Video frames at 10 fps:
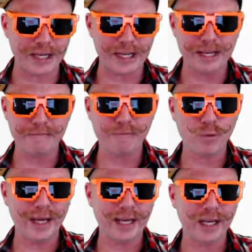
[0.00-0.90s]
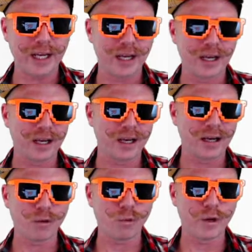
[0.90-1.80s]
if we
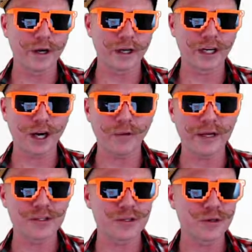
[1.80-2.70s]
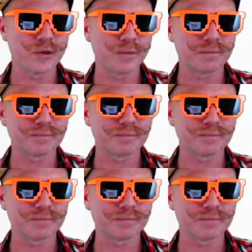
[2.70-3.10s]
were going to